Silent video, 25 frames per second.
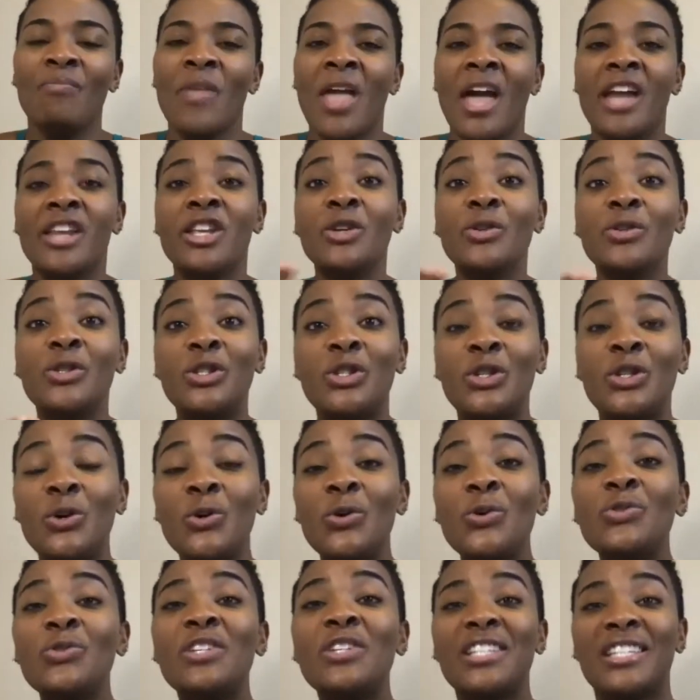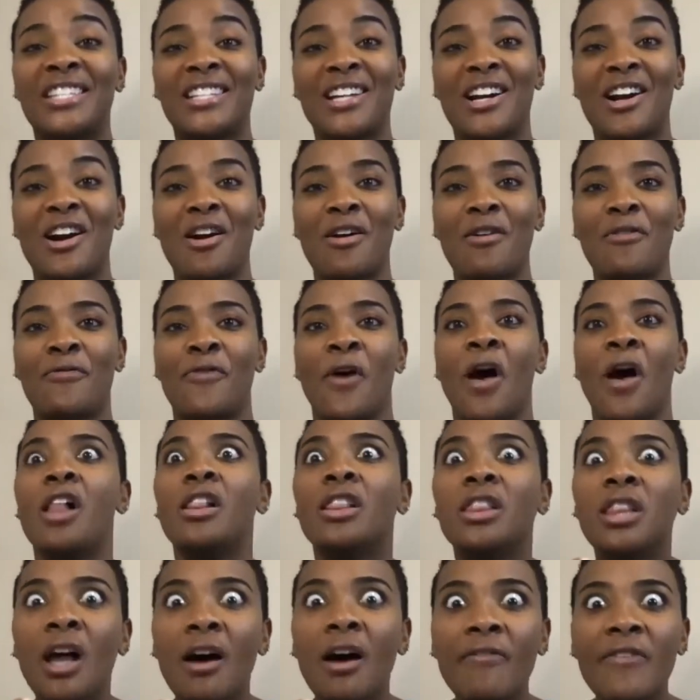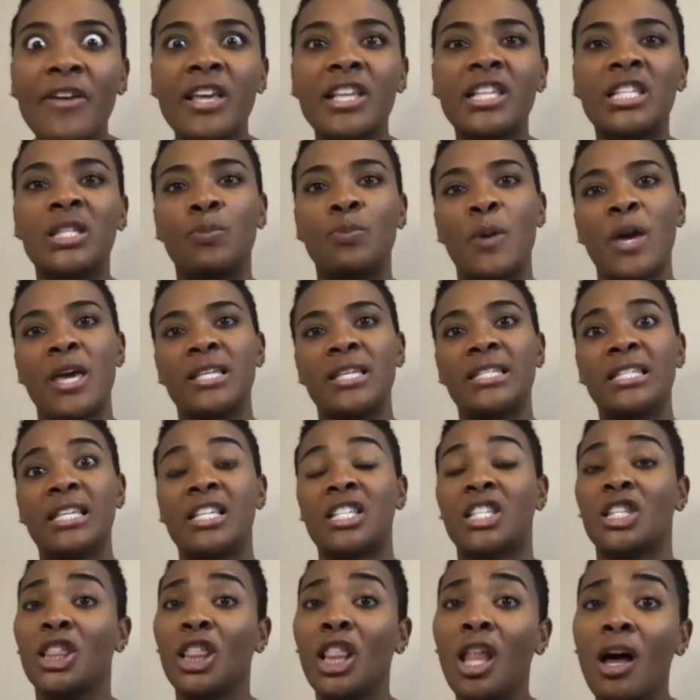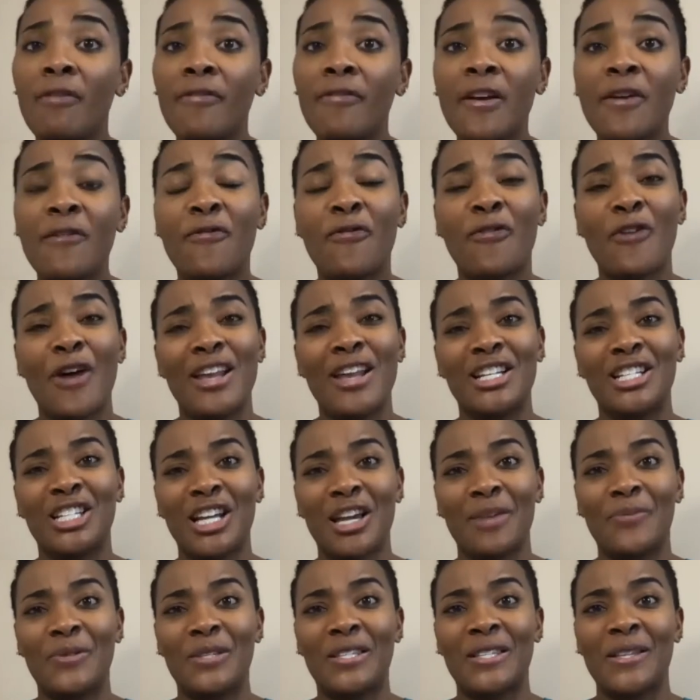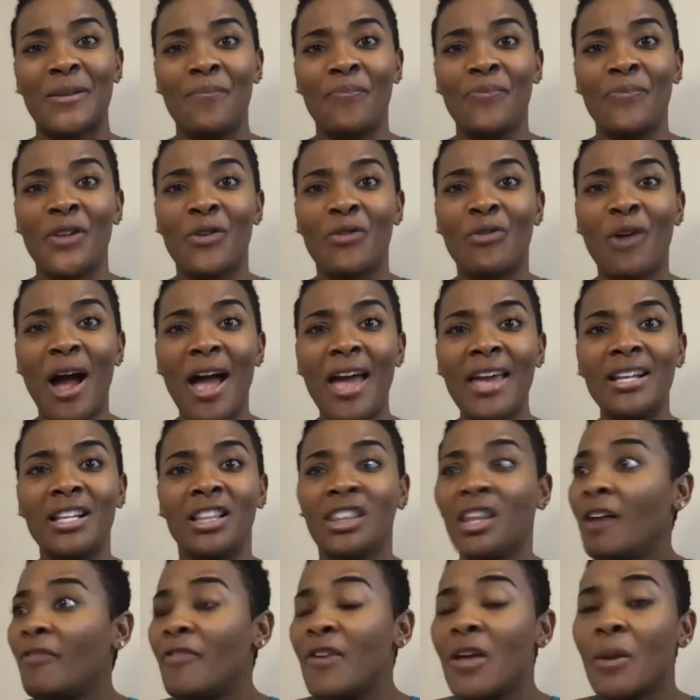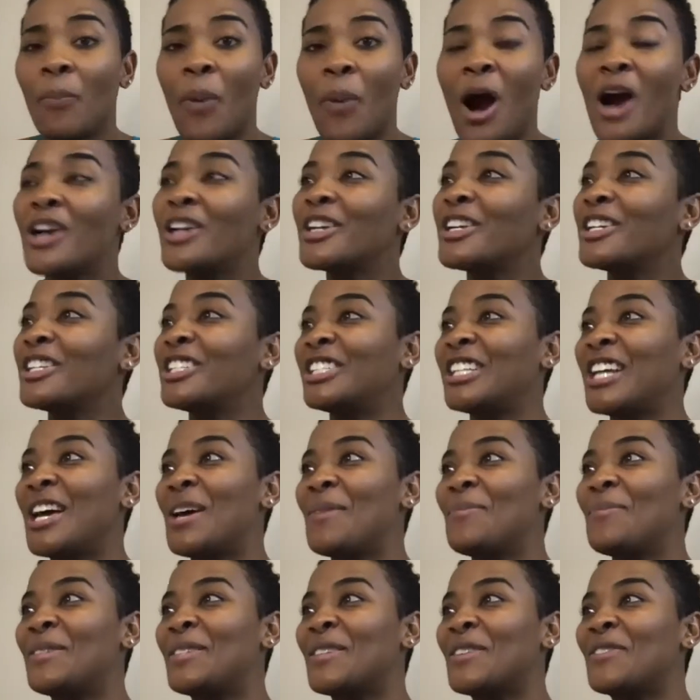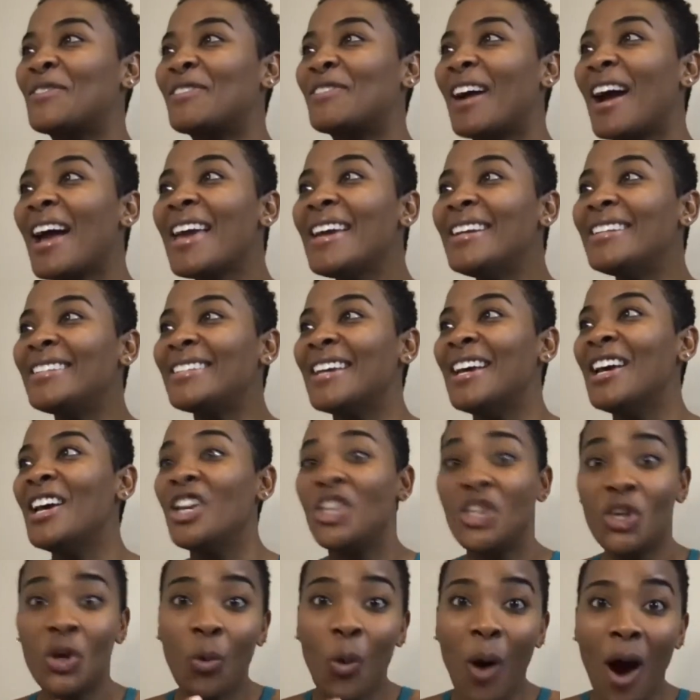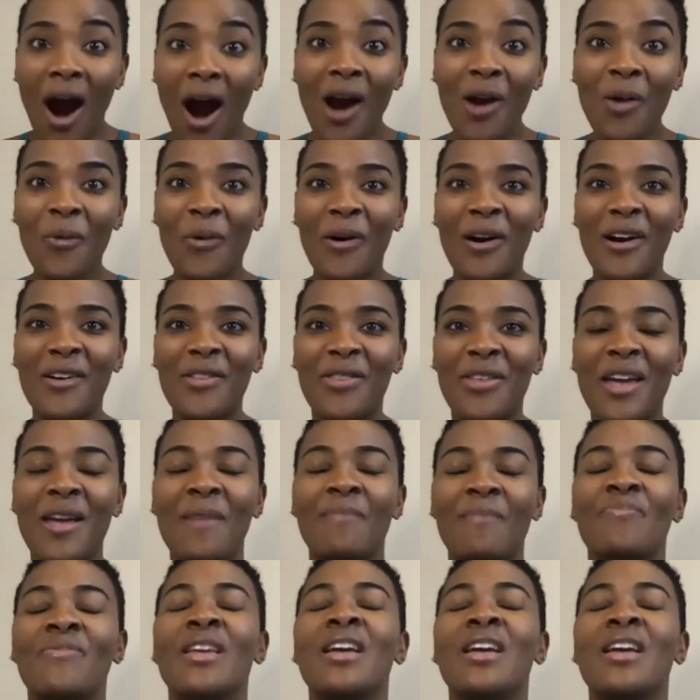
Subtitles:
And you do deserve loving spaces, loving friendships, right? Loving partnerships, right? You are worthy.